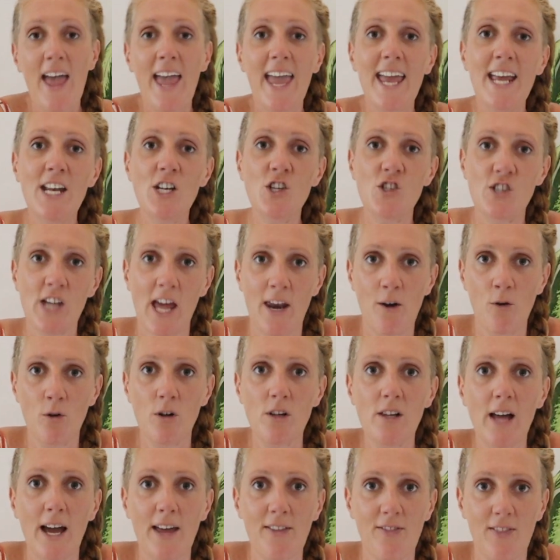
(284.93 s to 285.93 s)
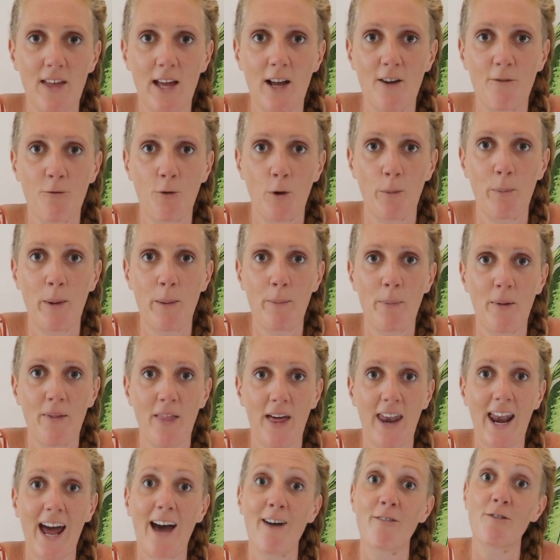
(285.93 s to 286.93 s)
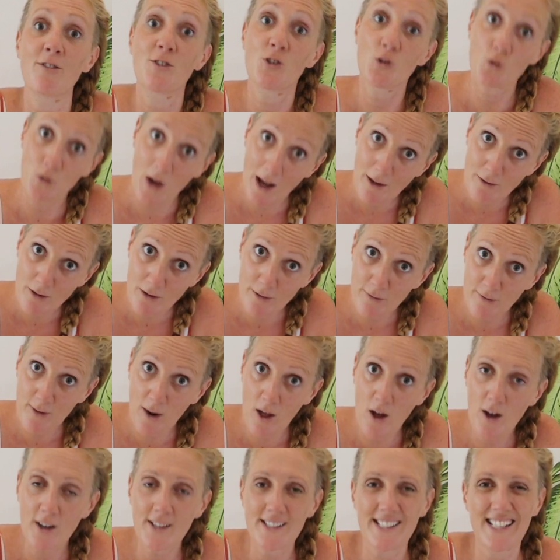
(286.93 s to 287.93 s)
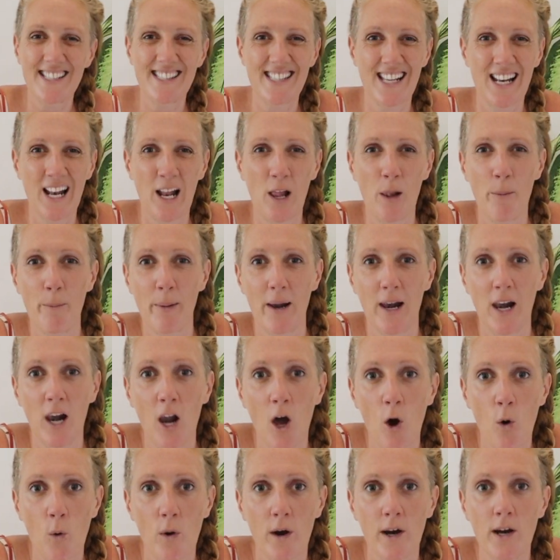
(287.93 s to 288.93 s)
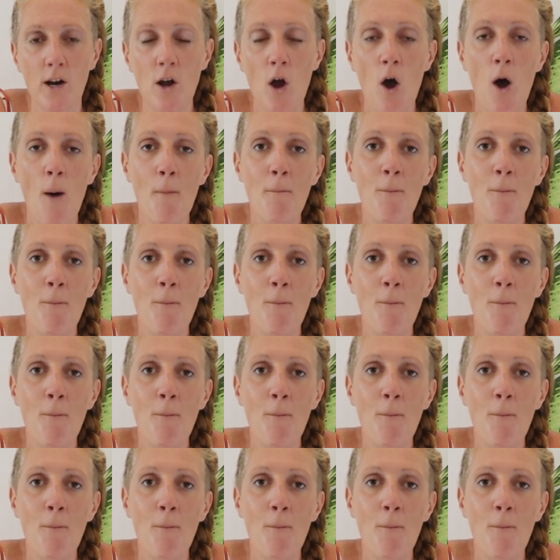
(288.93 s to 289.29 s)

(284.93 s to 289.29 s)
In general, I think for people that have travel vlogs, it's a little bit lower,